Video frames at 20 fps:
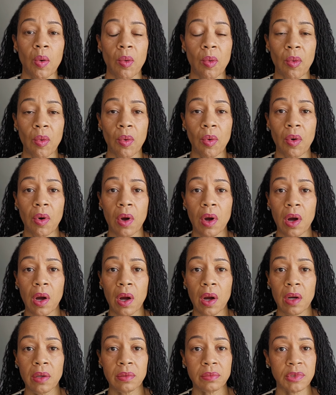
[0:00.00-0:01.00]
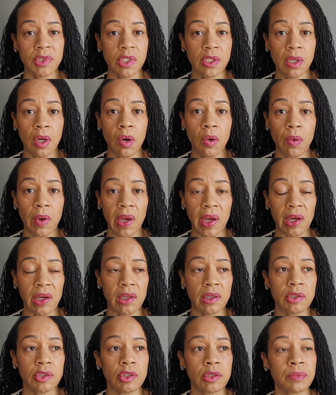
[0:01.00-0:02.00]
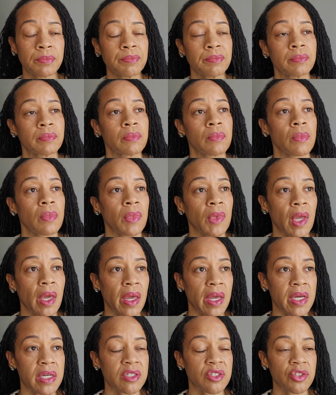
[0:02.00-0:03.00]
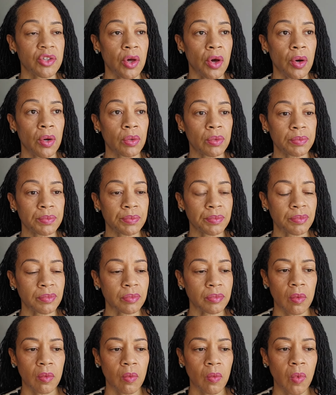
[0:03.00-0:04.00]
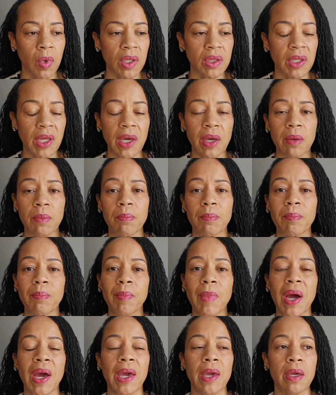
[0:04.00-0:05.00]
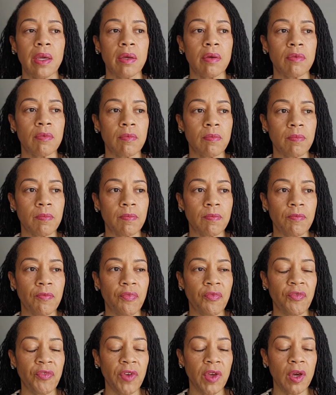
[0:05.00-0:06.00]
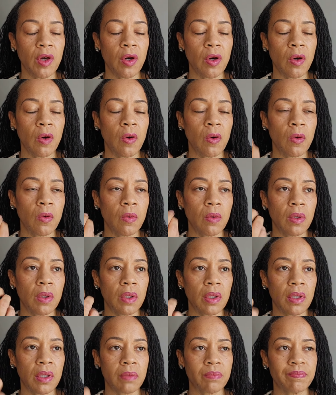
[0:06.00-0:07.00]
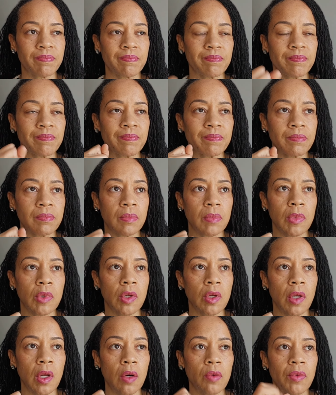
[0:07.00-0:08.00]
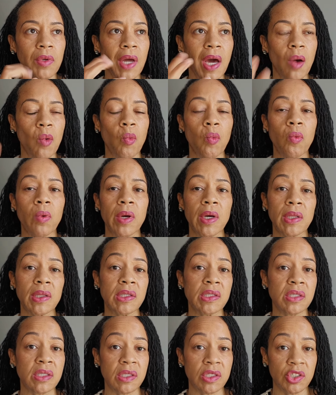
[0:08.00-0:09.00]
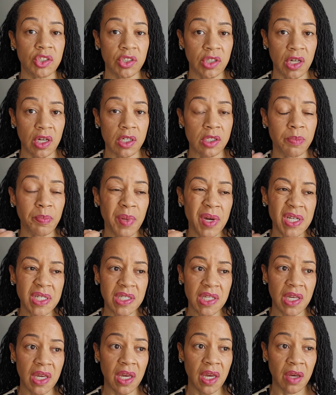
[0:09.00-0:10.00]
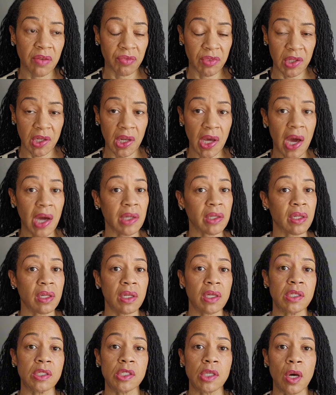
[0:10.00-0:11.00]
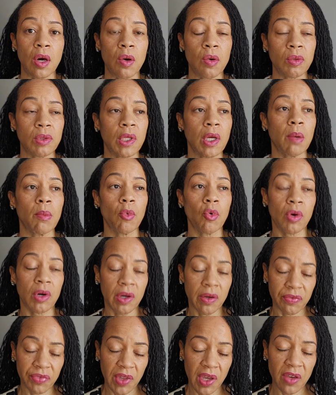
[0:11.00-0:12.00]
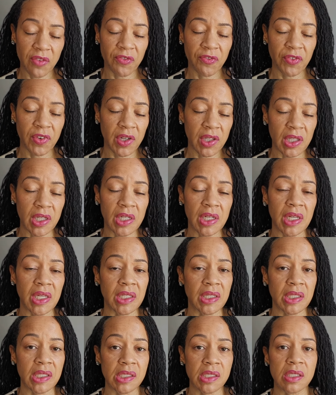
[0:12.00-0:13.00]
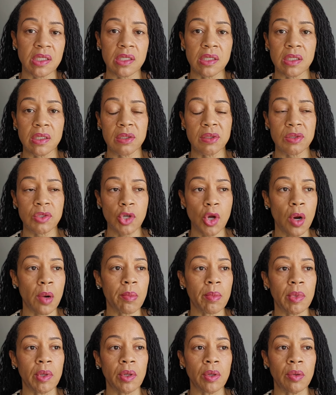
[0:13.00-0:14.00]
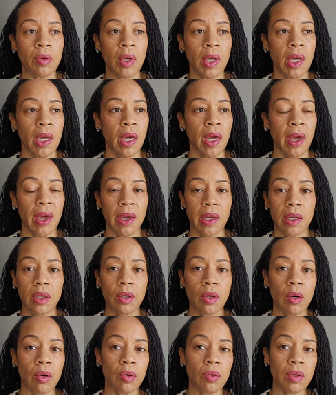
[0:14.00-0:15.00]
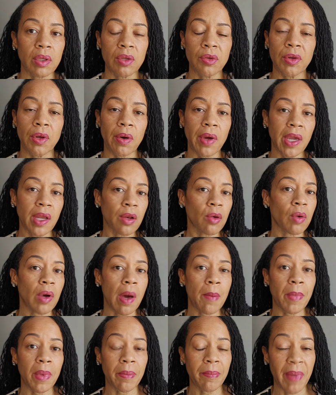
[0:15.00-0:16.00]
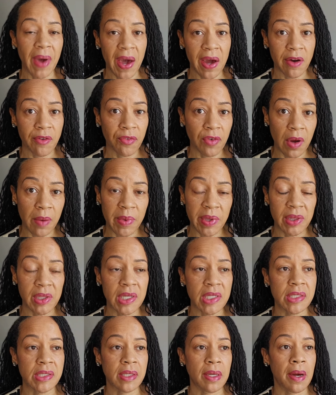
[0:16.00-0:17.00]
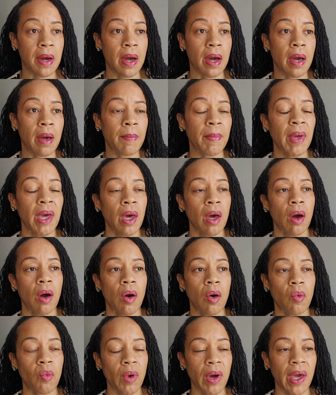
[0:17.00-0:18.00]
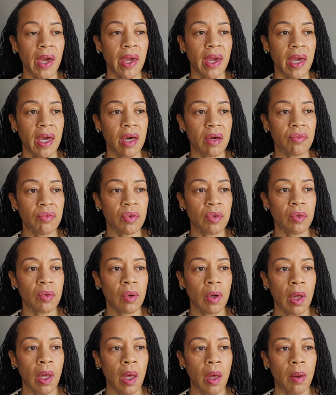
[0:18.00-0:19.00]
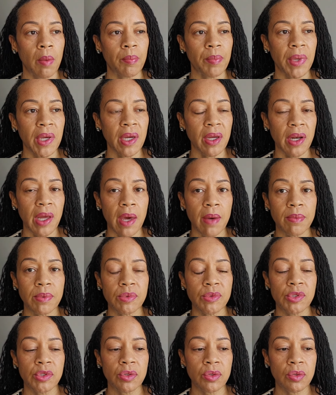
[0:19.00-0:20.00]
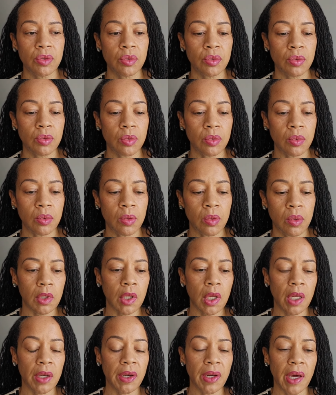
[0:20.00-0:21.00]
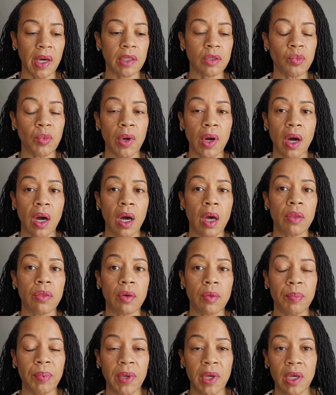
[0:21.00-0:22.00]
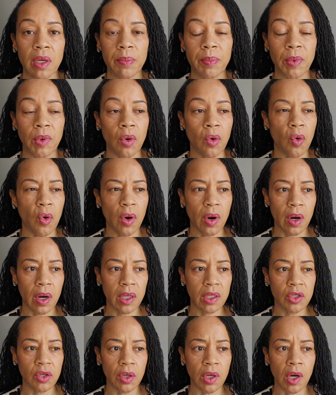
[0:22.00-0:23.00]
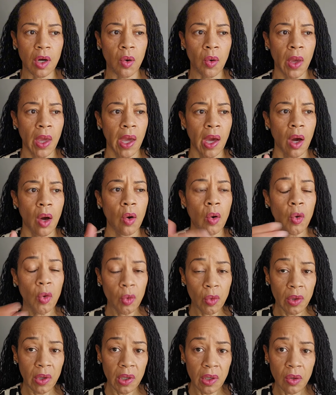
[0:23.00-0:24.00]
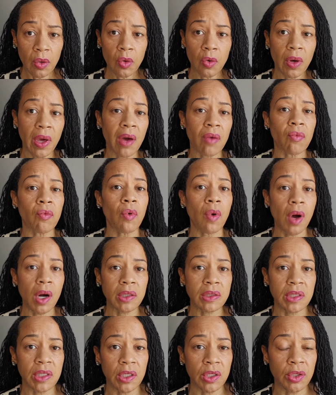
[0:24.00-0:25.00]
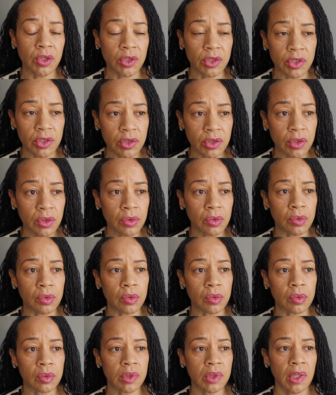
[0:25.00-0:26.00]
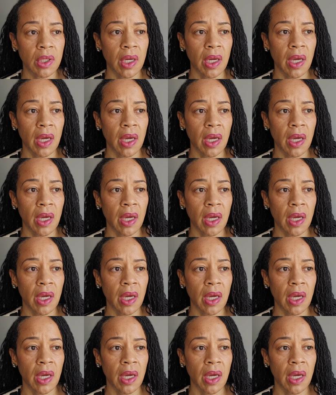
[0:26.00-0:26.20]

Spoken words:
or just old age. And so what they might feel, not willing to share, especially if the doctor then told them, or if they feel it that this is terminal, ain't no coming back from it this time, or what have you. Being able to connect with other people, or who have walked in your shoes,